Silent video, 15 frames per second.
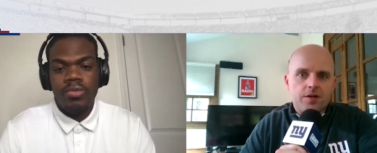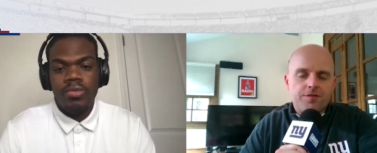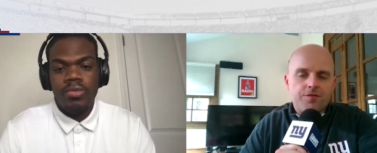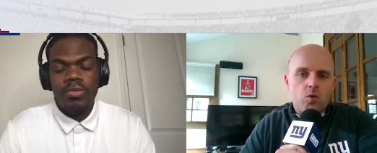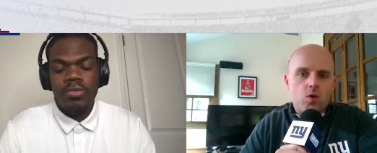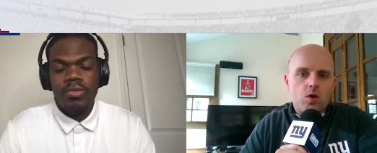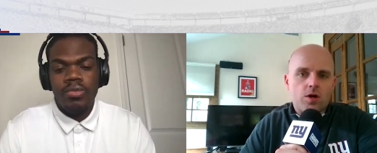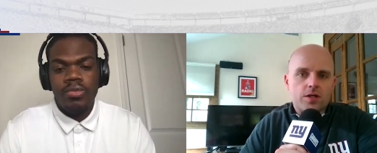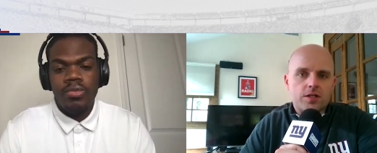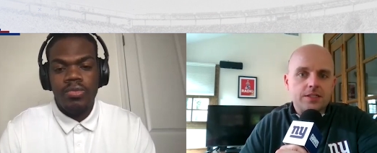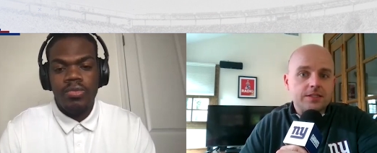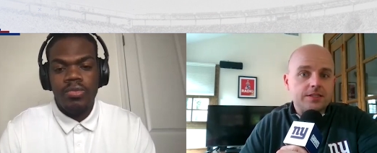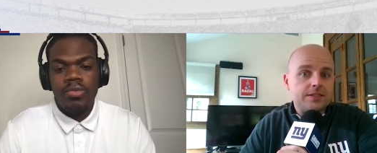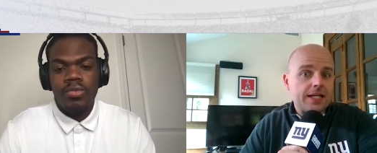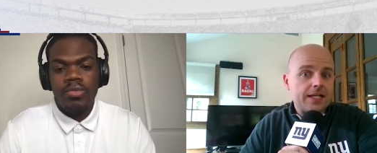Speaker 1: for
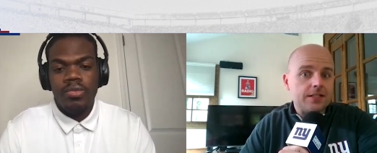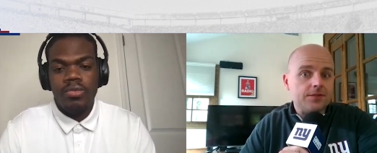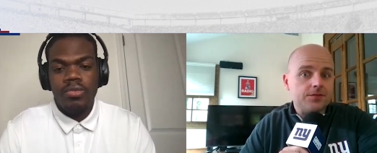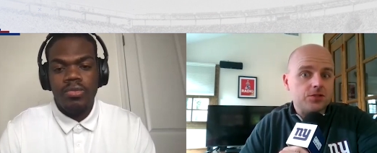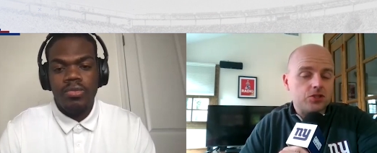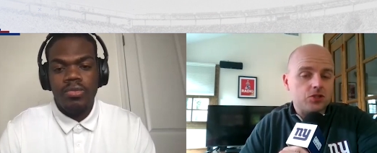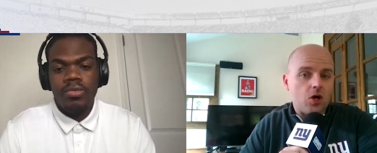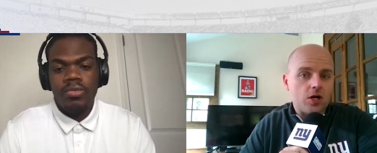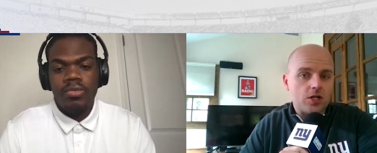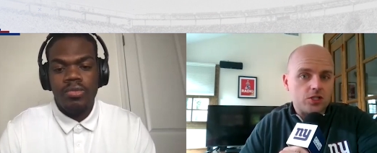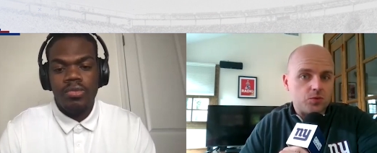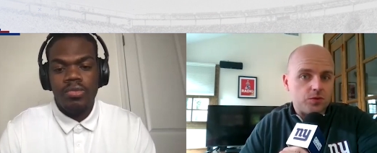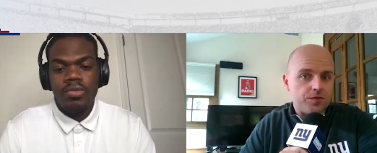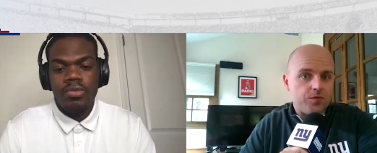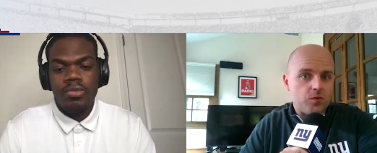consecutive
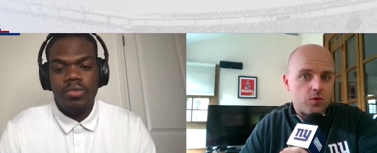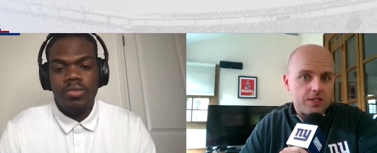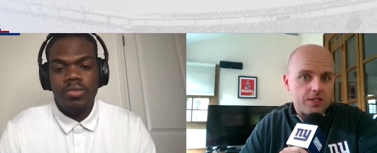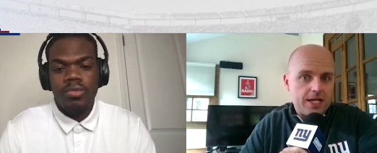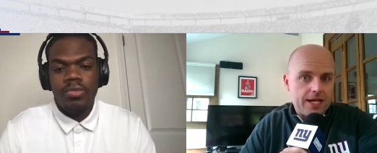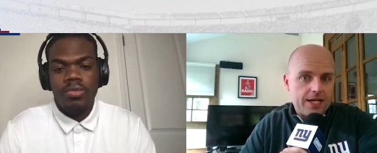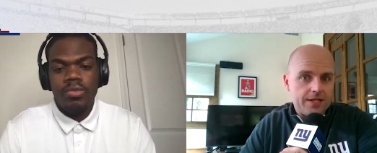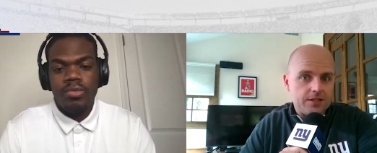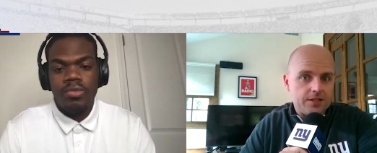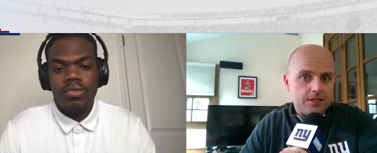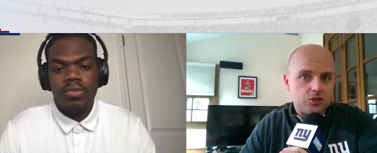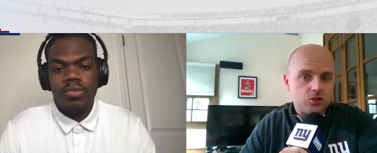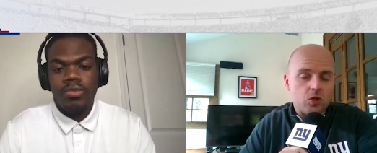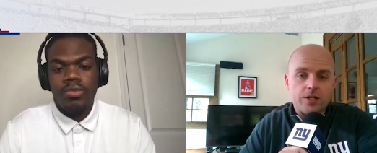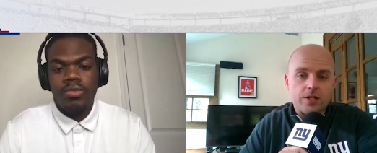starts with 48.
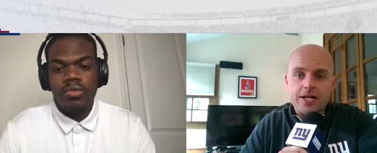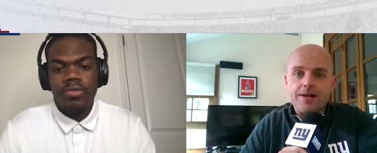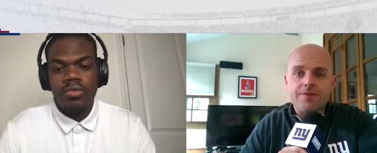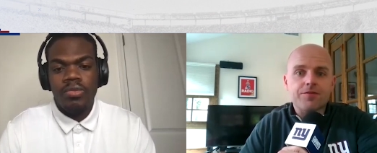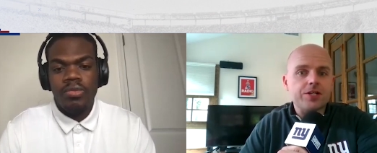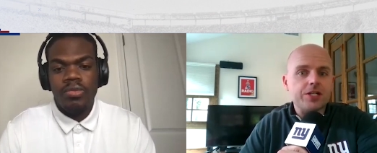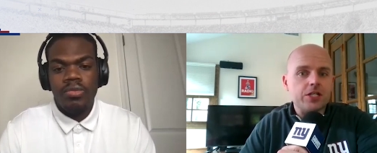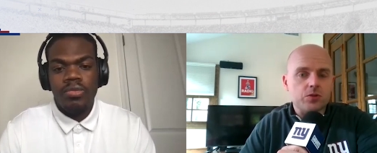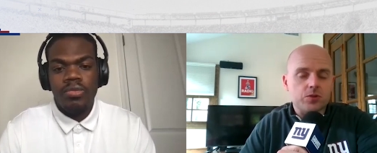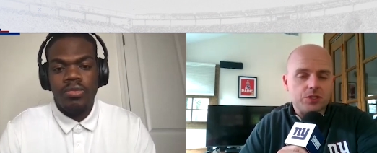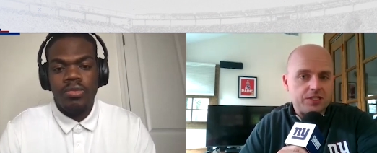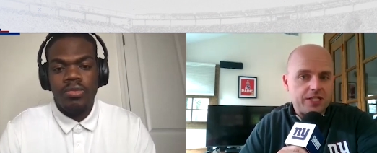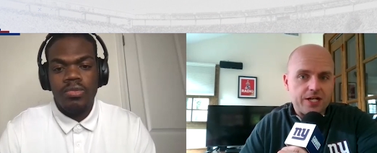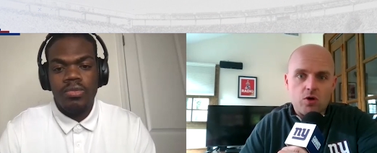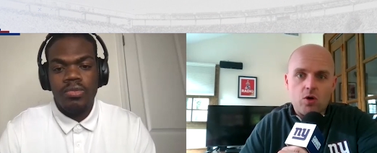He started every year
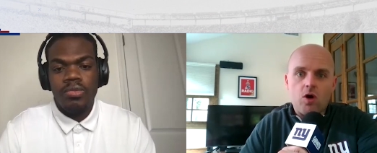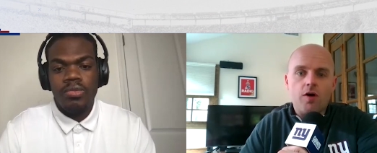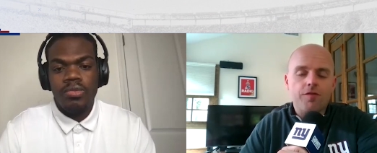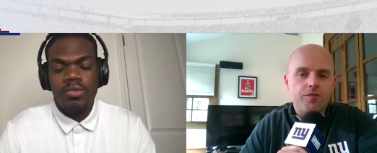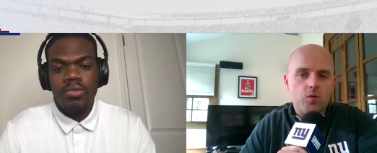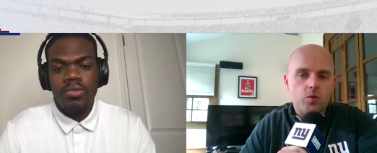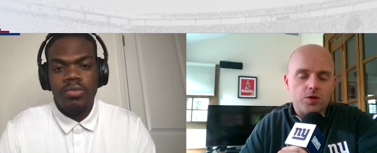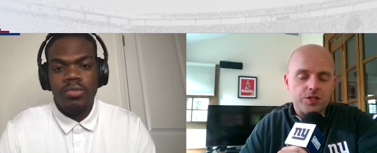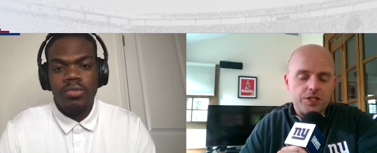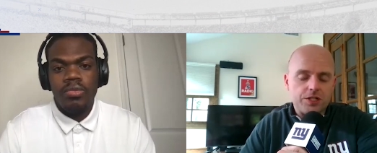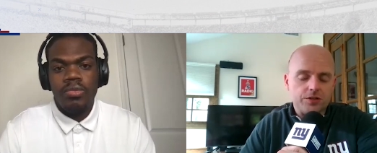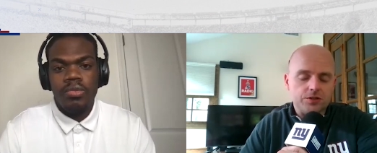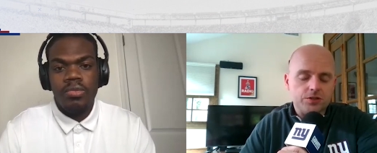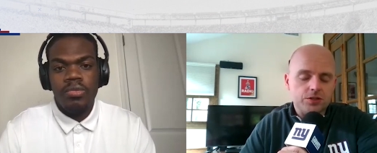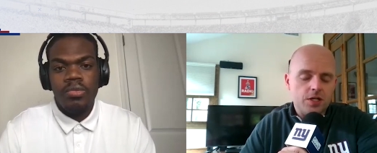he was there, all four
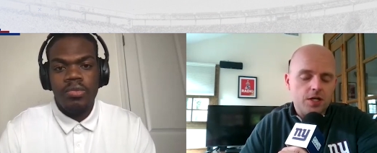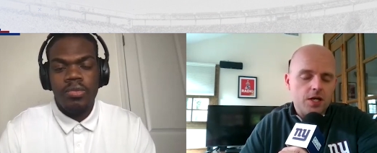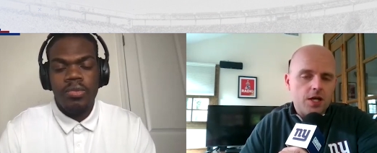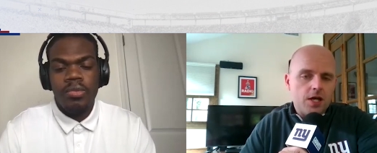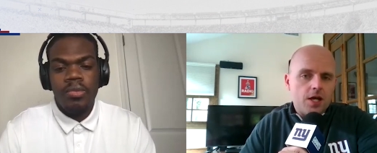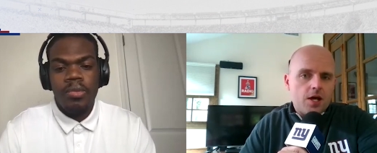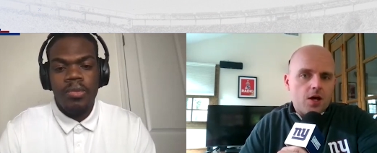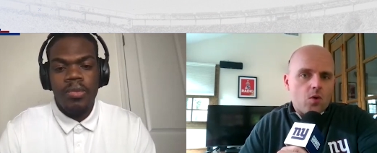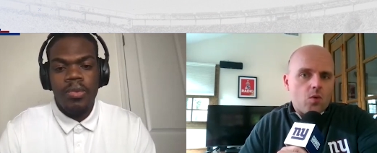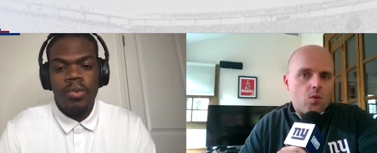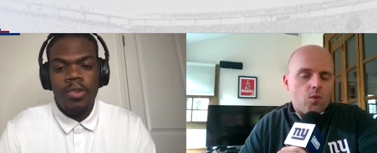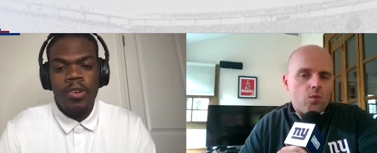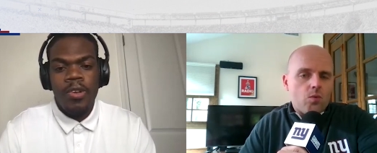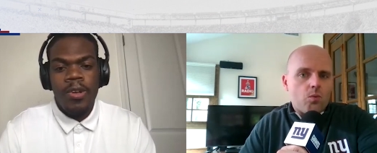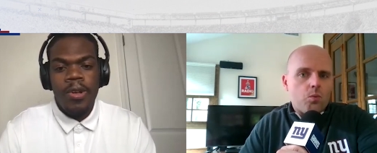years.
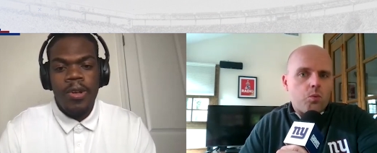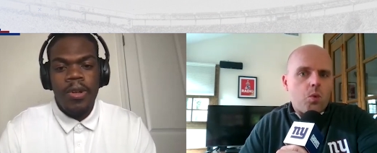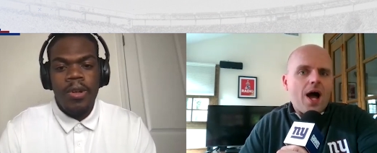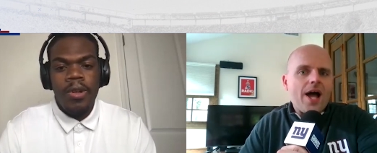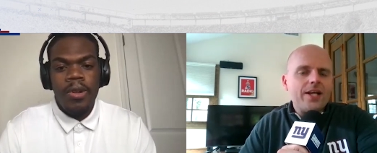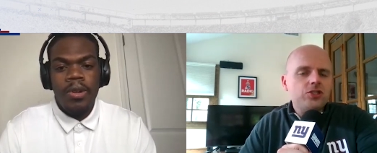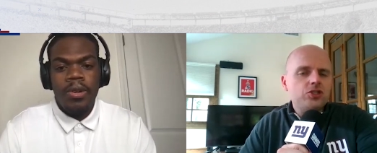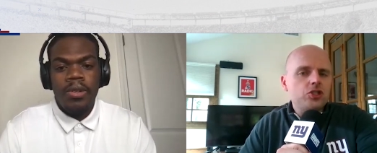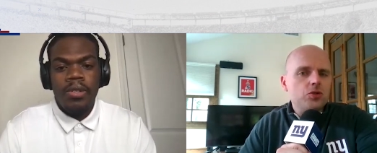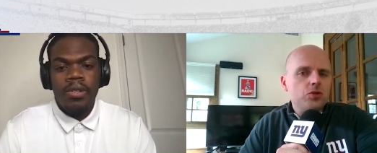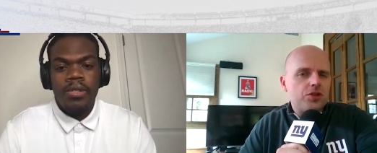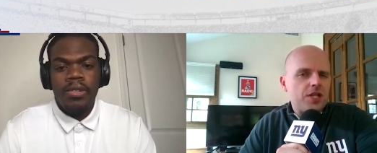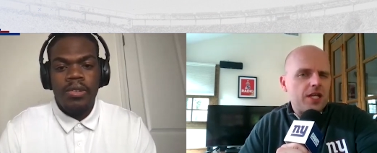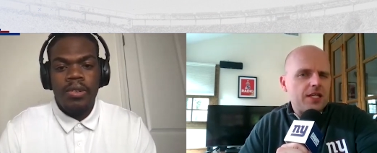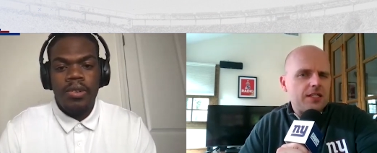Why do
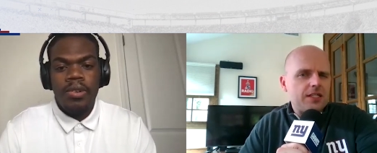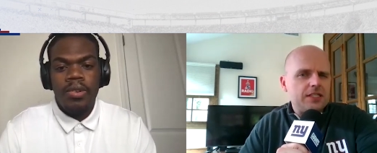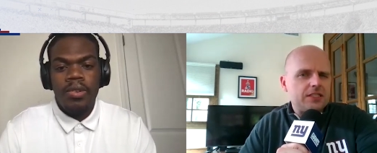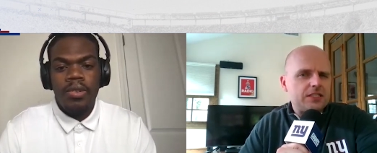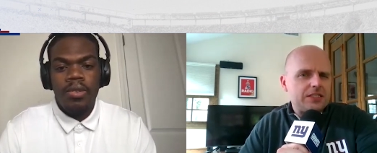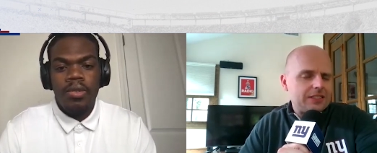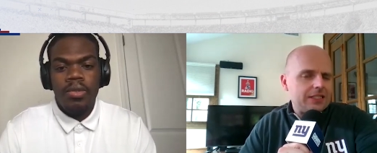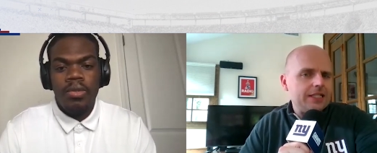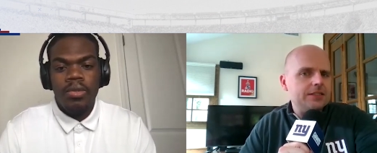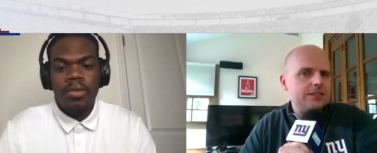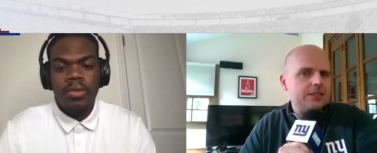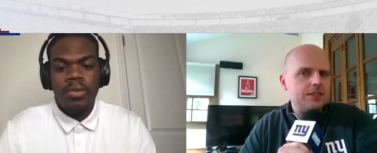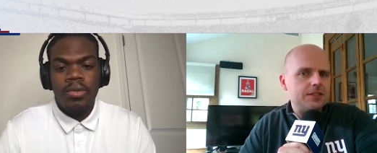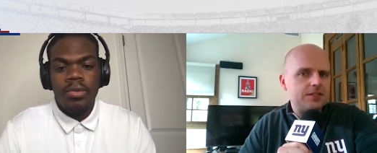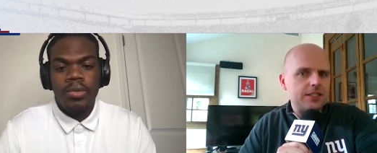you think he
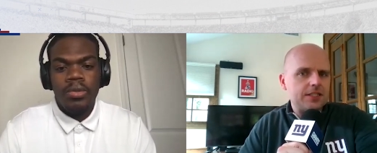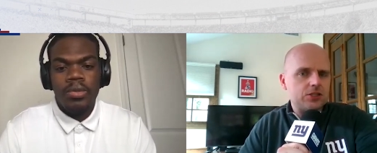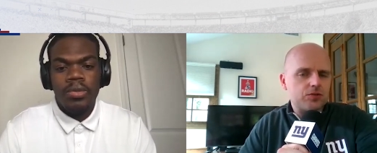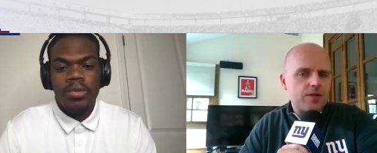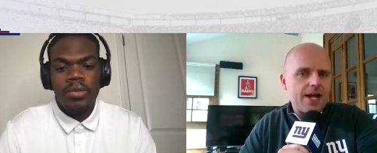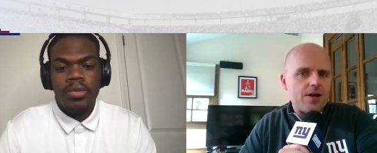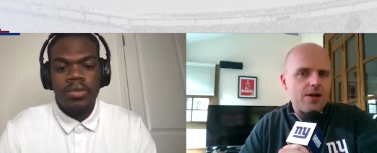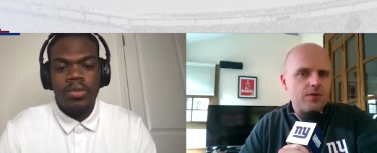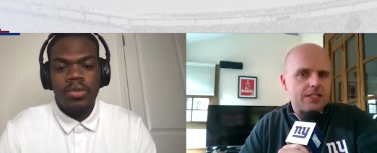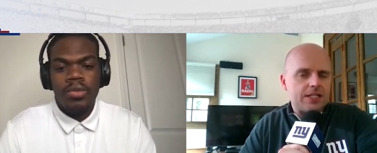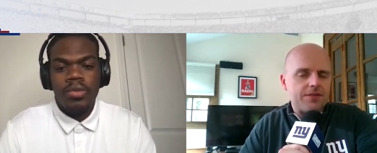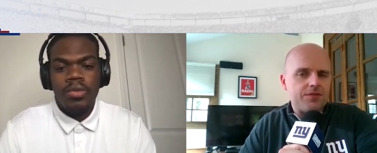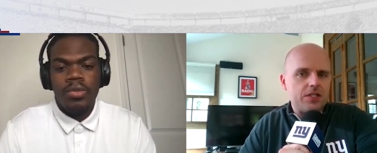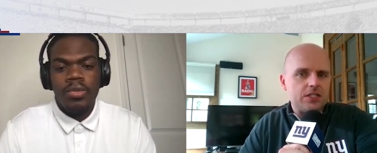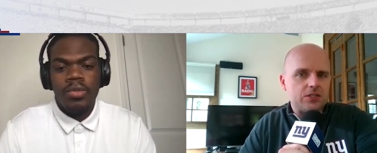slid to the sixth round, given